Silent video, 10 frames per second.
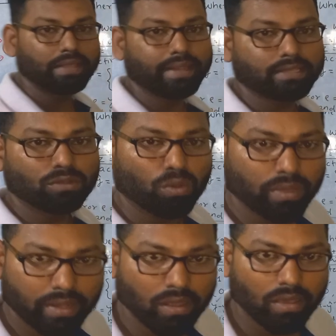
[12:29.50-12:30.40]
there is no
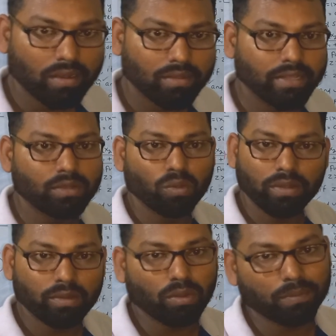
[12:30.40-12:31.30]
error, then no
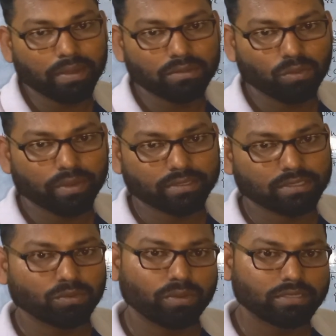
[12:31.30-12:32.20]
need to update the weights.
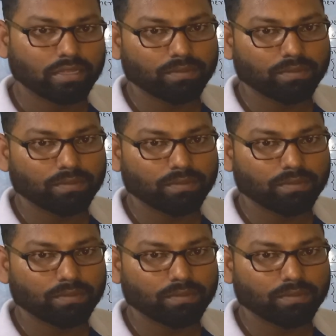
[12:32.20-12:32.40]
Weights are